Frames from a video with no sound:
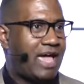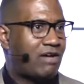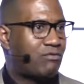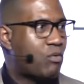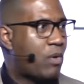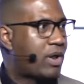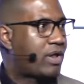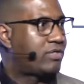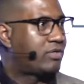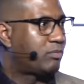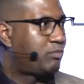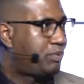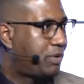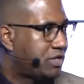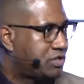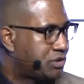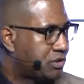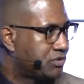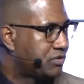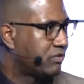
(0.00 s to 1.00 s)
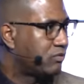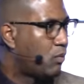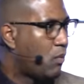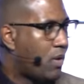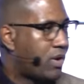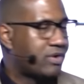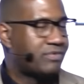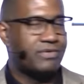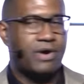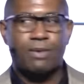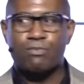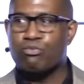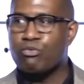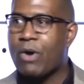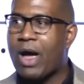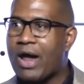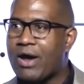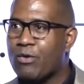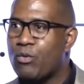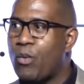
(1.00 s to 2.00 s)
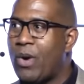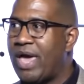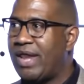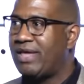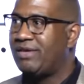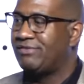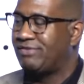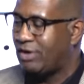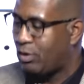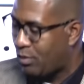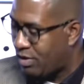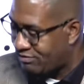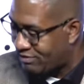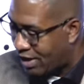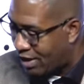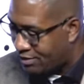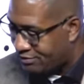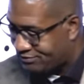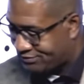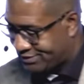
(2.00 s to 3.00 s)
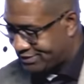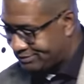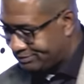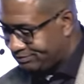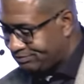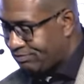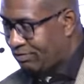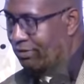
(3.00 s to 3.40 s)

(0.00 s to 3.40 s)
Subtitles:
have one of the pictures of one of our prior weddings that we've offered.